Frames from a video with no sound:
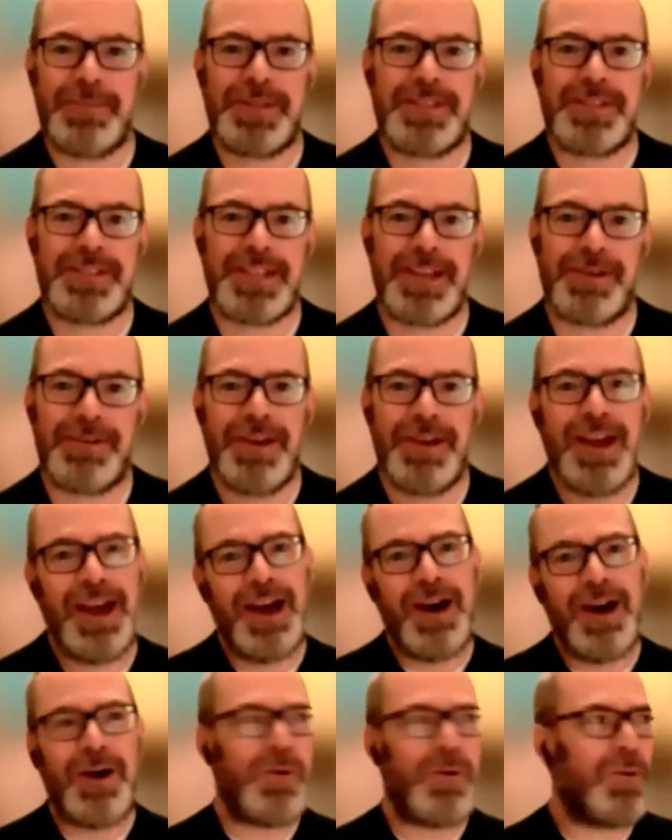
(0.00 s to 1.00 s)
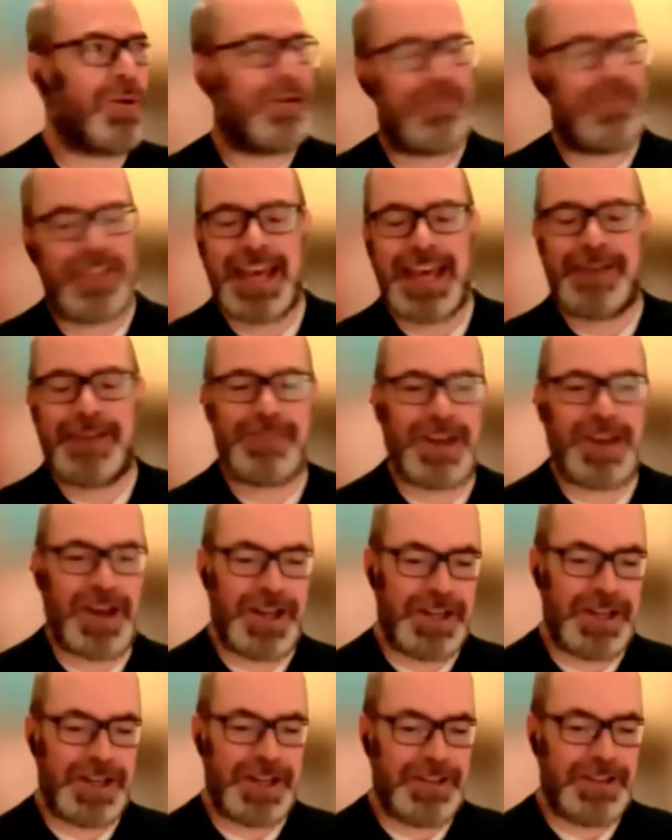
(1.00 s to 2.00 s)
So all of that
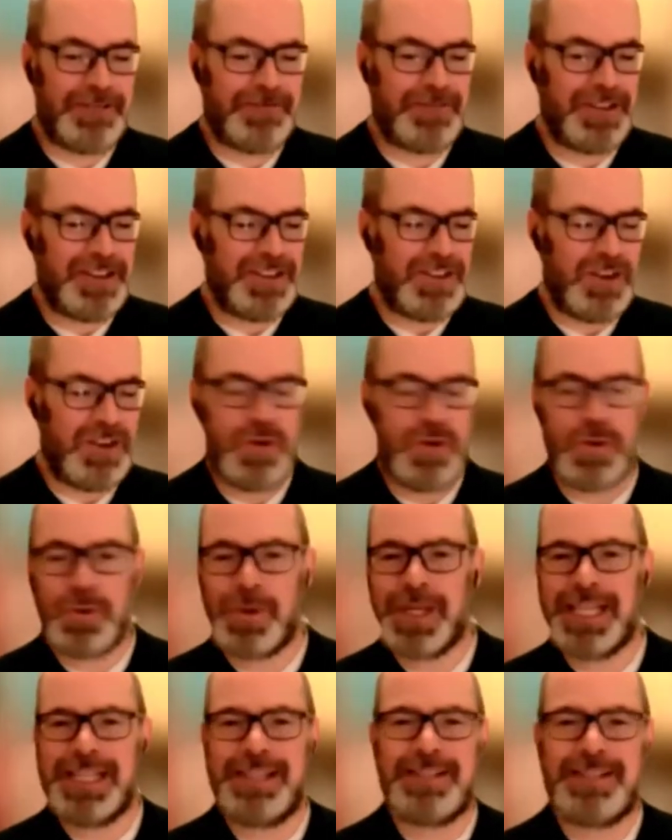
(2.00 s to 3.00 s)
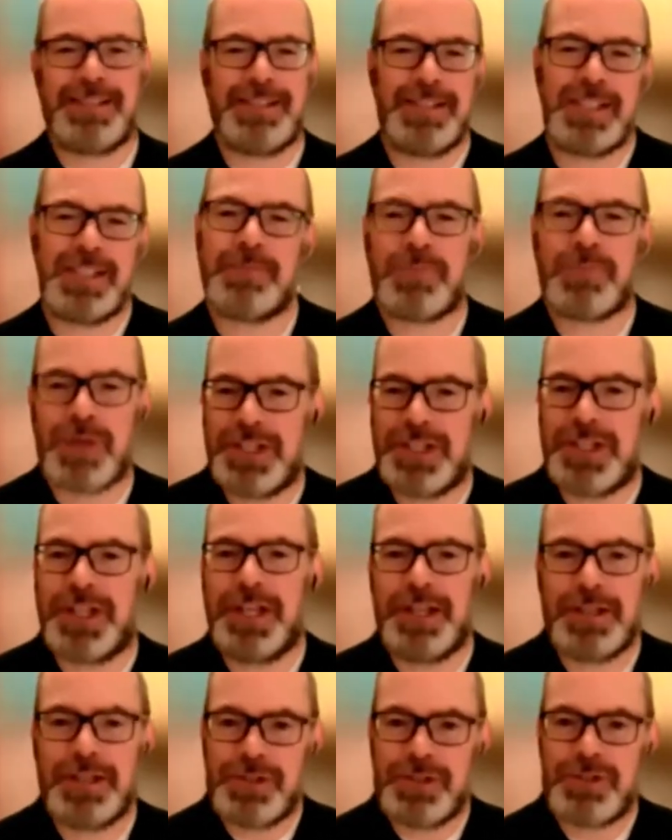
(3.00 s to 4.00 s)
kind of noise and
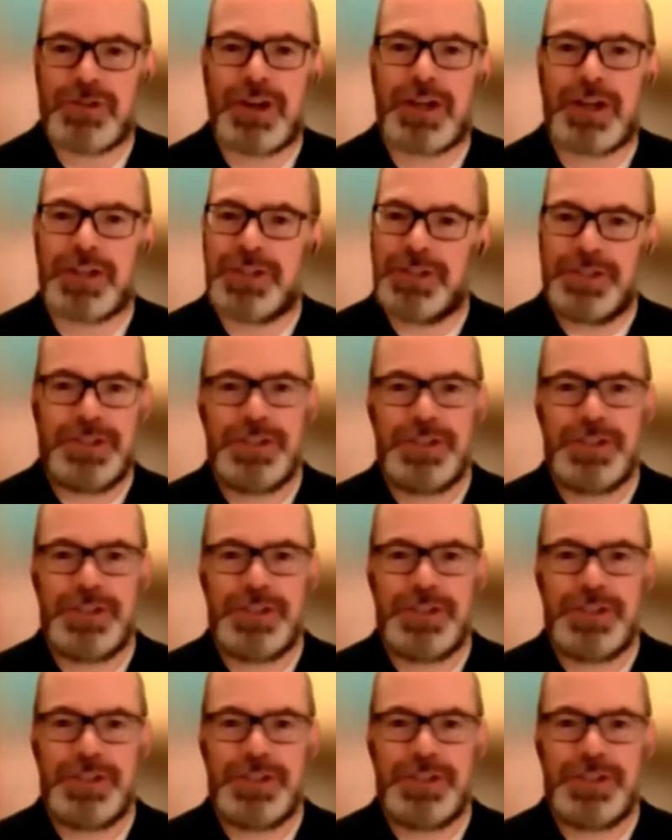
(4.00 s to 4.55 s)
spreadsheet construction